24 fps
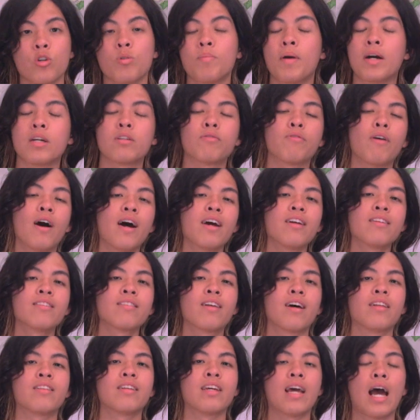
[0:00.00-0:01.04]
You might find
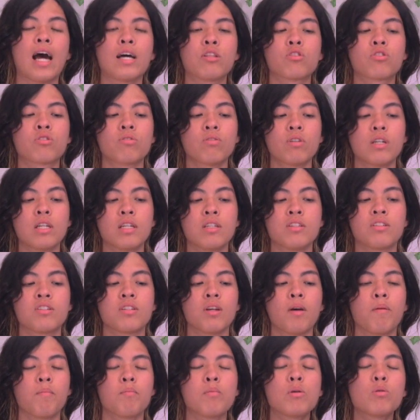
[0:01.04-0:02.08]
that the answer
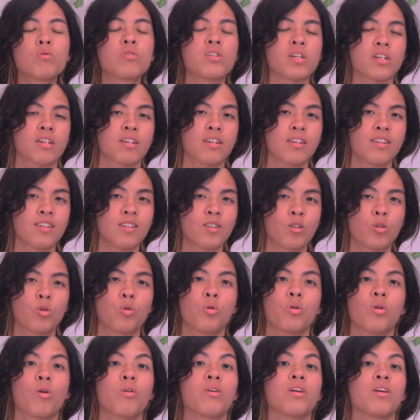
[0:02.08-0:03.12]
is music
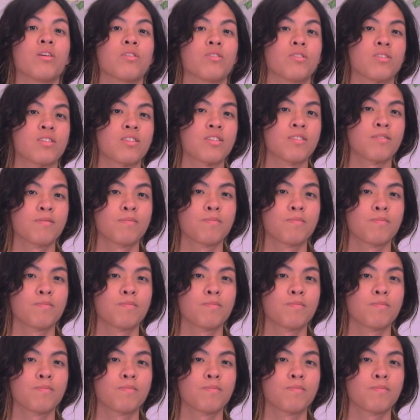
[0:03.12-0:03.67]
to your ears.